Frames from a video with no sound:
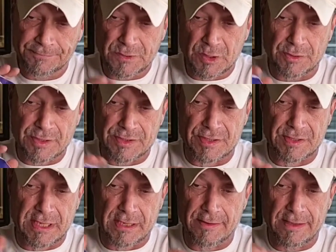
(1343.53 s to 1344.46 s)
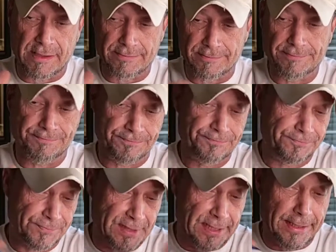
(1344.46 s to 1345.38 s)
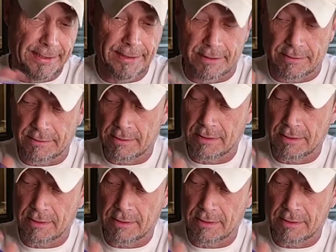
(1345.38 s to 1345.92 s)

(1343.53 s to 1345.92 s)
mean? So this is kind of that that idea.